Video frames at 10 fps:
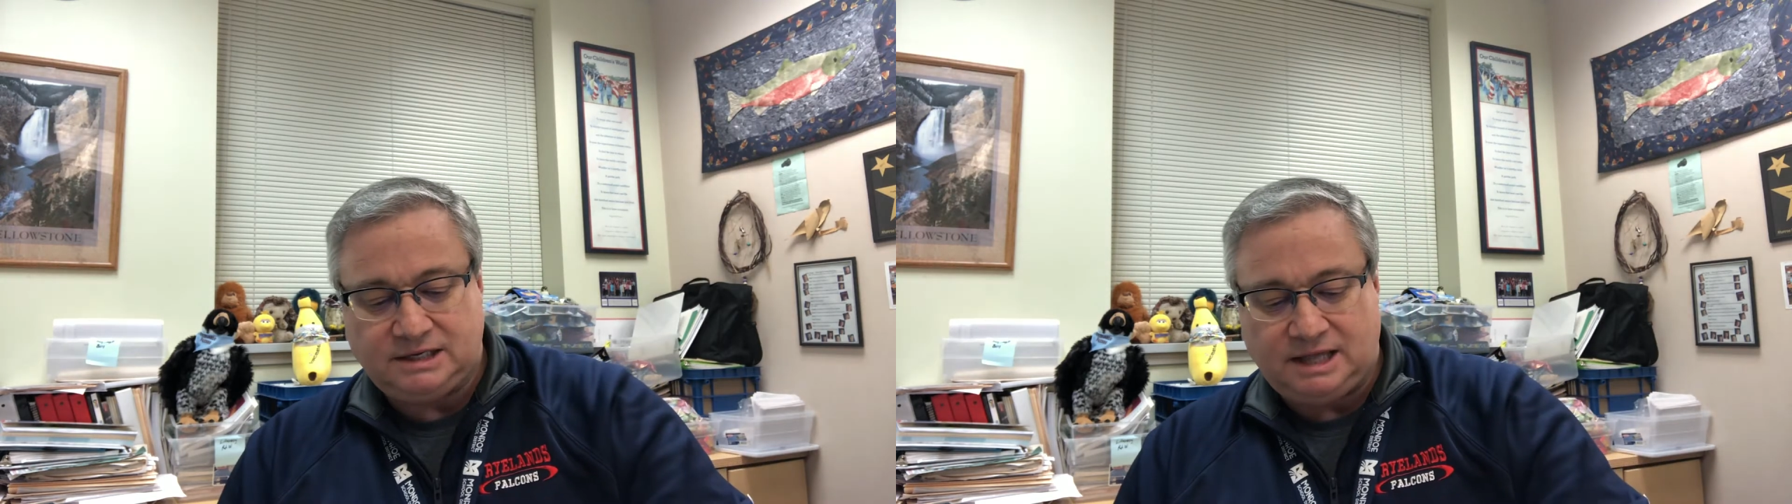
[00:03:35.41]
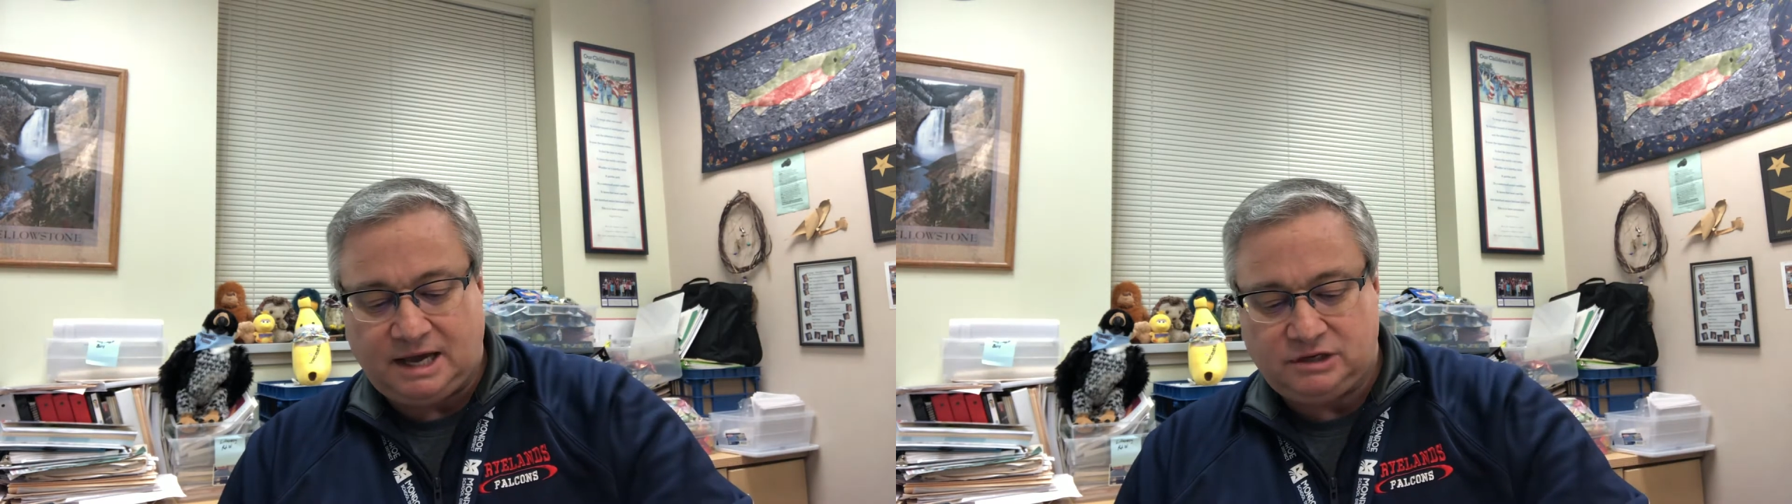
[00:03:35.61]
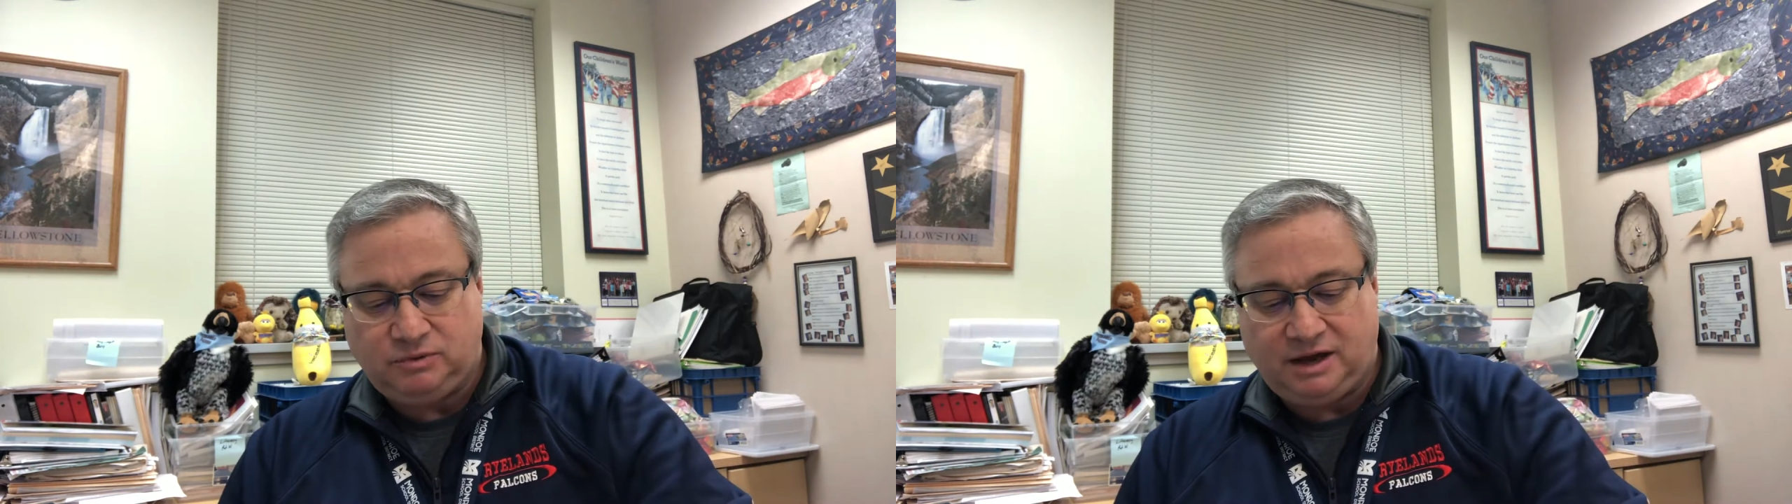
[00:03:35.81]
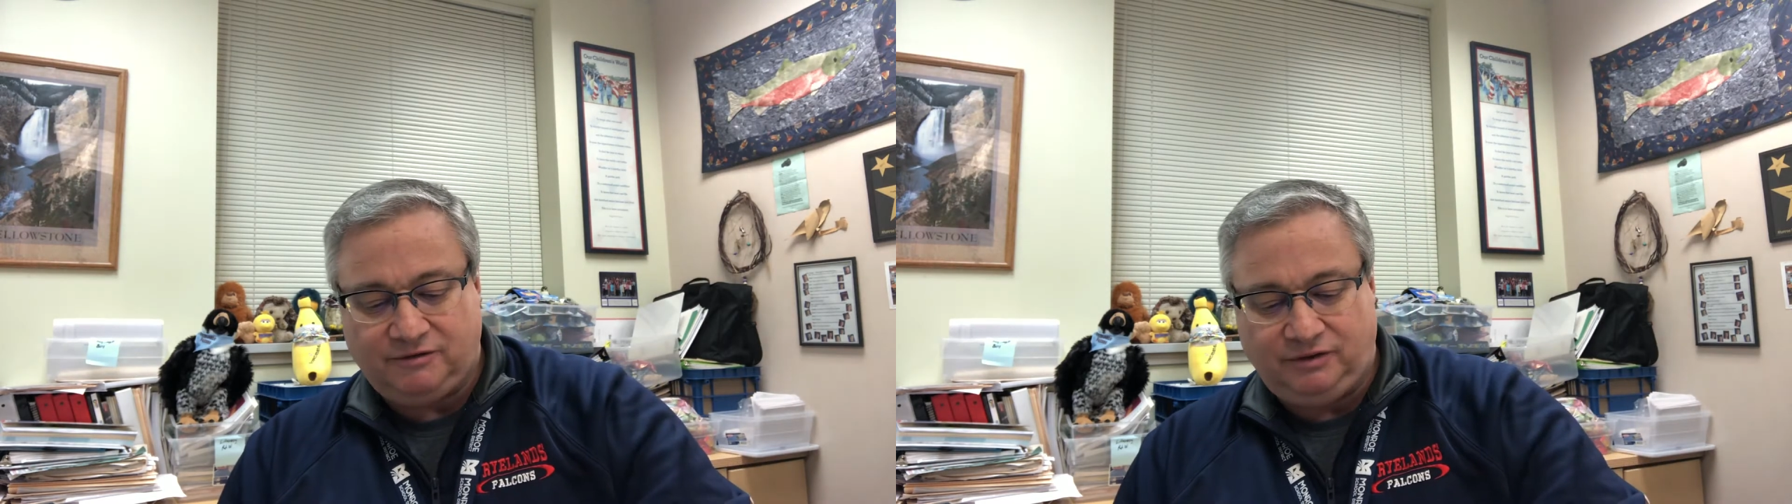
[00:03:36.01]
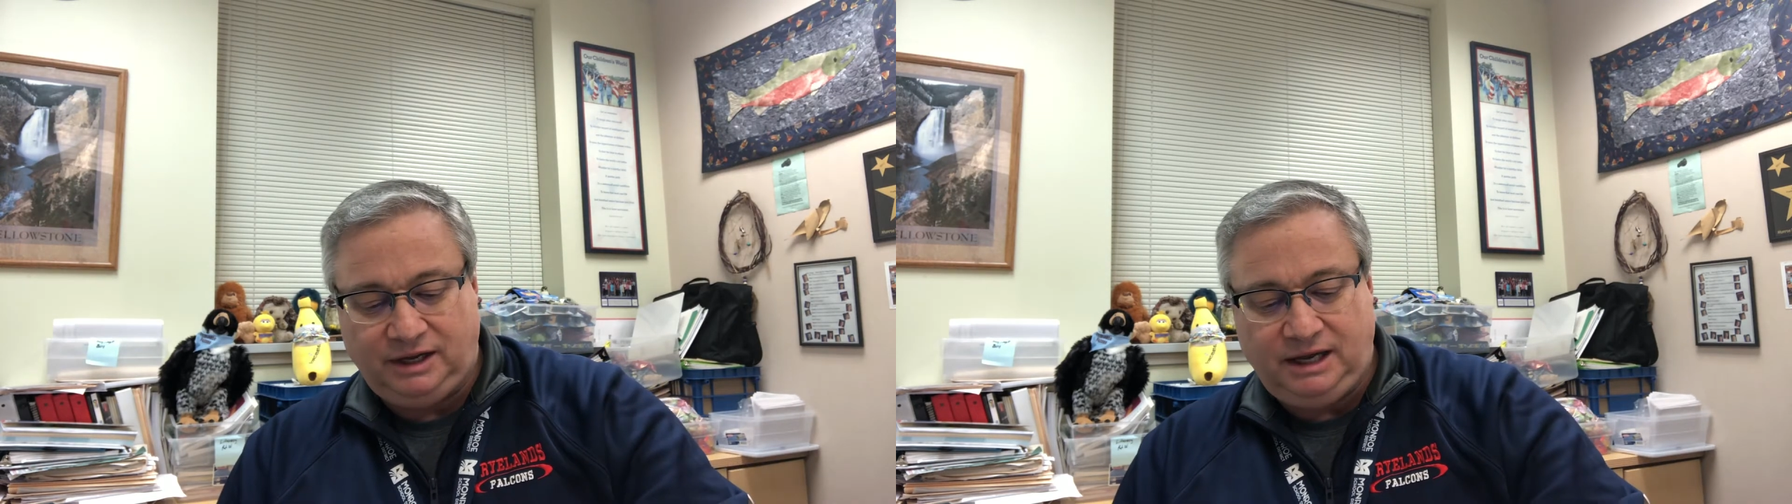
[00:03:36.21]
class, we have
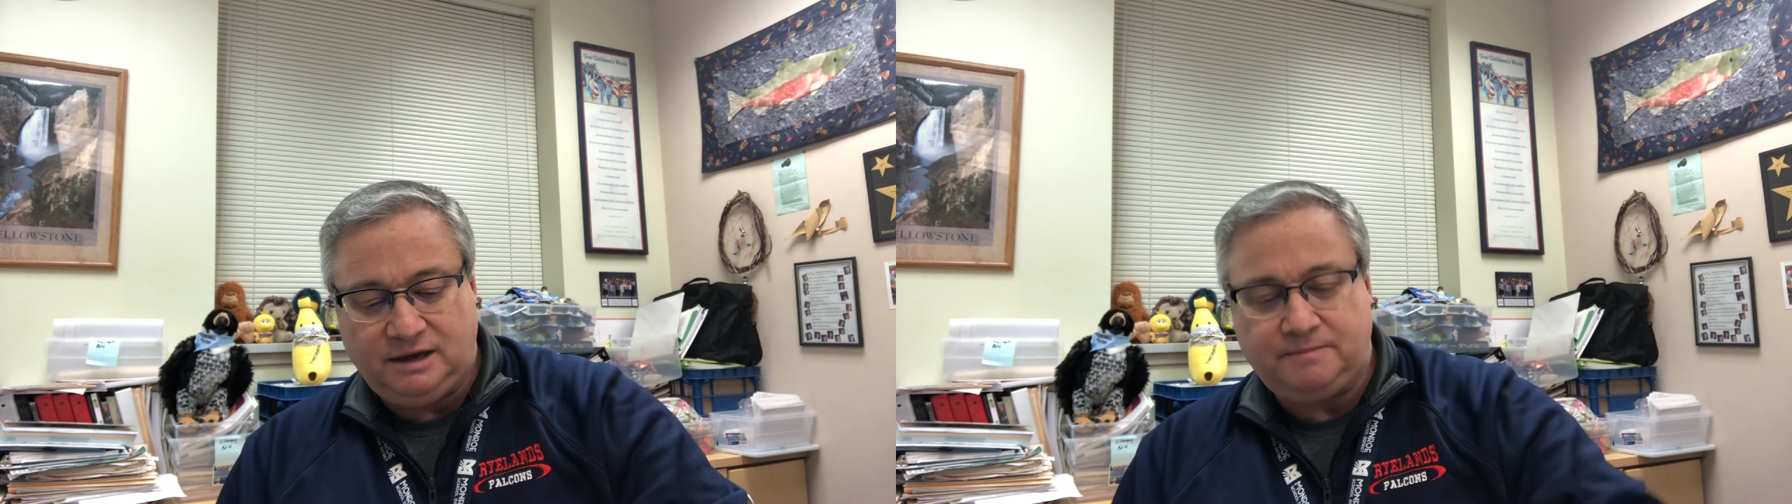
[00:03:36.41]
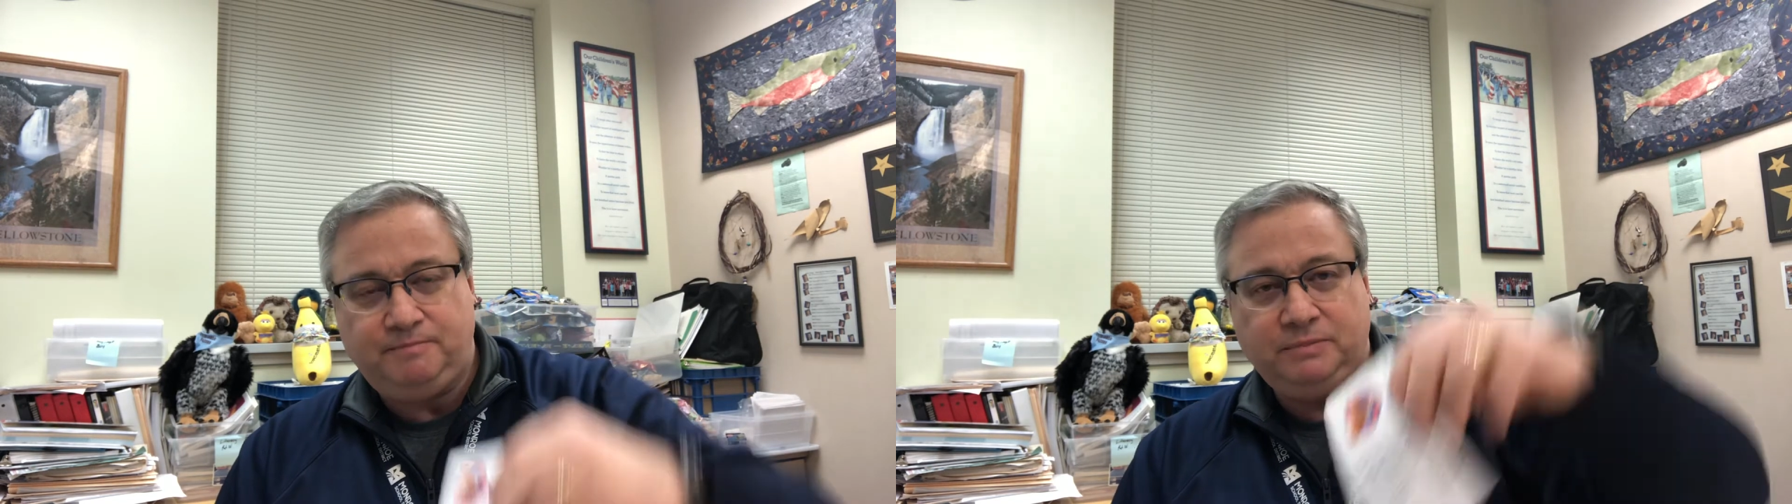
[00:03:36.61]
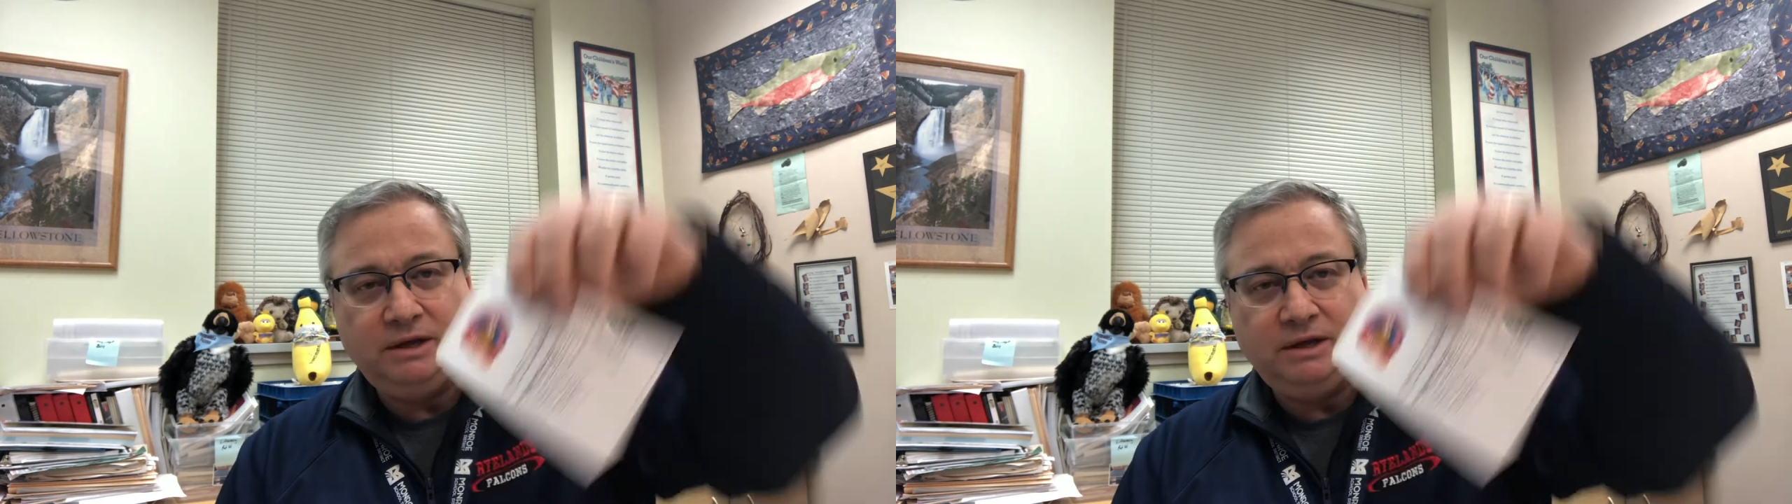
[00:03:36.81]
Liam.